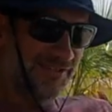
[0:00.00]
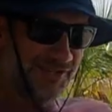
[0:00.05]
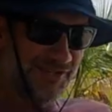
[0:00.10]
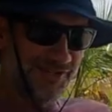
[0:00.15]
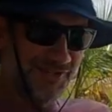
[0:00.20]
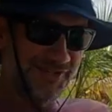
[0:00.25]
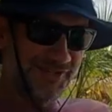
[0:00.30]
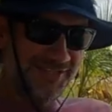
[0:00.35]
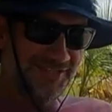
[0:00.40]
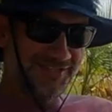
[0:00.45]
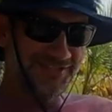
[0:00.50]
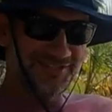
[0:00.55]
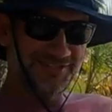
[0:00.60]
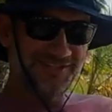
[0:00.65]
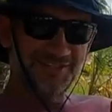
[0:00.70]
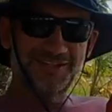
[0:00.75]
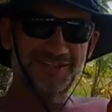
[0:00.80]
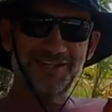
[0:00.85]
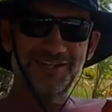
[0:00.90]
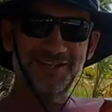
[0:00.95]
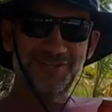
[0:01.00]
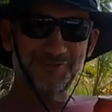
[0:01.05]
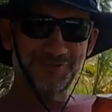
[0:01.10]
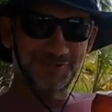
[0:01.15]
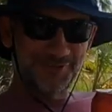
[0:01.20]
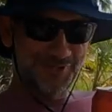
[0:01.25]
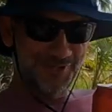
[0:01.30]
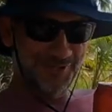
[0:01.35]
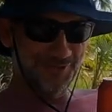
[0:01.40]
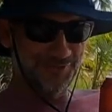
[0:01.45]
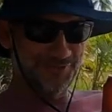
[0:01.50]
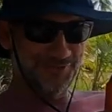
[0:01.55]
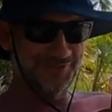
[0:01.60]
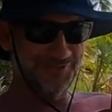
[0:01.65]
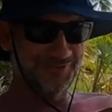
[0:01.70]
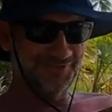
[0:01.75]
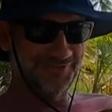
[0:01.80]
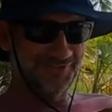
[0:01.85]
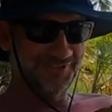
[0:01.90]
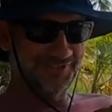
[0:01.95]
So let's see how it
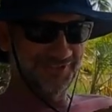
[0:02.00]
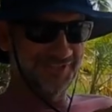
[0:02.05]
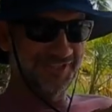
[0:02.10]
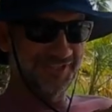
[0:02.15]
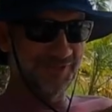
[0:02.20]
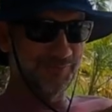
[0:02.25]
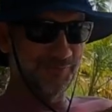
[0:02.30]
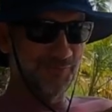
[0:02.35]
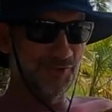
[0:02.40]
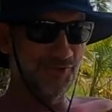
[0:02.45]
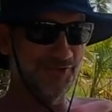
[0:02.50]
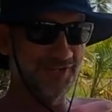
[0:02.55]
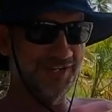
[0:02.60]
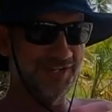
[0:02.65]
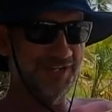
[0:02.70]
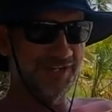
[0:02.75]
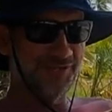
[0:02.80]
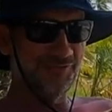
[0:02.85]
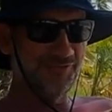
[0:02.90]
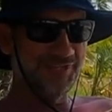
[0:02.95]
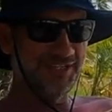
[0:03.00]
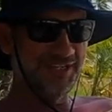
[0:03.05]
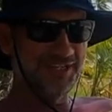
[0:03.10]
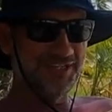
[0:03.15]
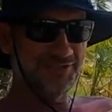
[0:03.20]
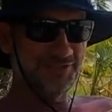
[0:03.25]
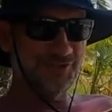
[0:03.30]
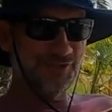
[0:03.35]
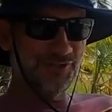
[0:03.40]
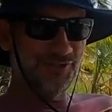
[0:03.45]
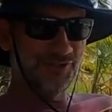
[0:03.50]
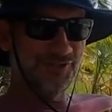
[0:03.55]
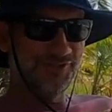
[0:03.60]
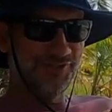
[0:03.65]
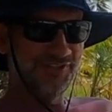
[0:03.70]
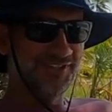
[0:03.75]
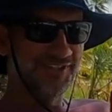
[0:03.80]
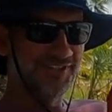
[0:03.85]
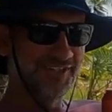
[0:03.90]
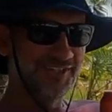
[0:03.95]
goes. They're more than 100 years old.
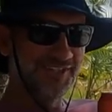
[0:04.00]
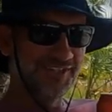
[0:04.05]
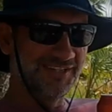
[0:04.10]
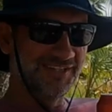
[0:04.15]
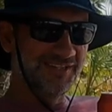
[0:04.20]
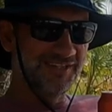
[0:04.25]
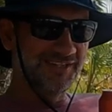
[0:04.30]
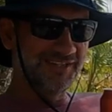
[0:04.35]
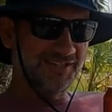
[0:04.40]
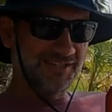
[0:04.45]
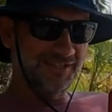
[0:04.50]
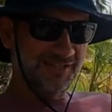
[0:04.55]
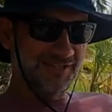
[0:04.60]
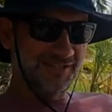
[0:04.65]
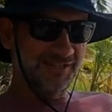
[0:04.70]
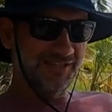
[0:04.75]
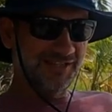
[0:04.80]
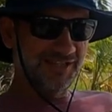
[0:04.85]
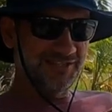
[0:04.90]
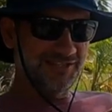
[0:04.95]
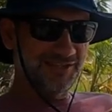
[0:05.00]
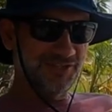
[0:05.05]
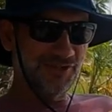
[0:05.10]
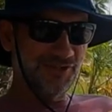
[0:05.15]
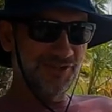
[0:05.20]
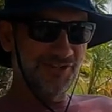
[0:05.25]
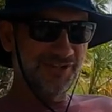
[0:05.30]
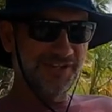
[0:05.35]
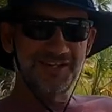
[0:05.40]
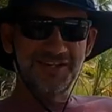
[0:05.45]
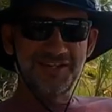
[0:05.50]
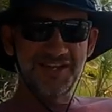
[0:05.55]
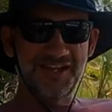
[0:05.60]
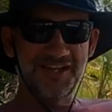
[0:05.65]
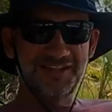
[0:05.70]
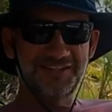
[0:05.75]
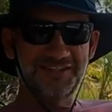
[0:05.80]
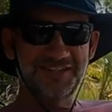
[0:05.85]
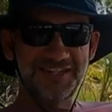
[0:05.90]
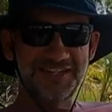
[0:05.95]
Uh, they started in
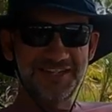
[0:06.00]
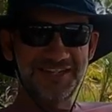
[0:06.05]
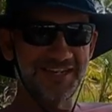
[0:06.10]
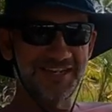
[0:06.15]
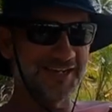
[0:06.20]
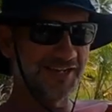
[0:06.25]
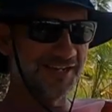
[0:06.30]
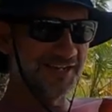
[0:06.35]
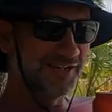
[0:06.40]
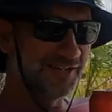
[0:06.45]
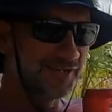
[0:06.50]
1910.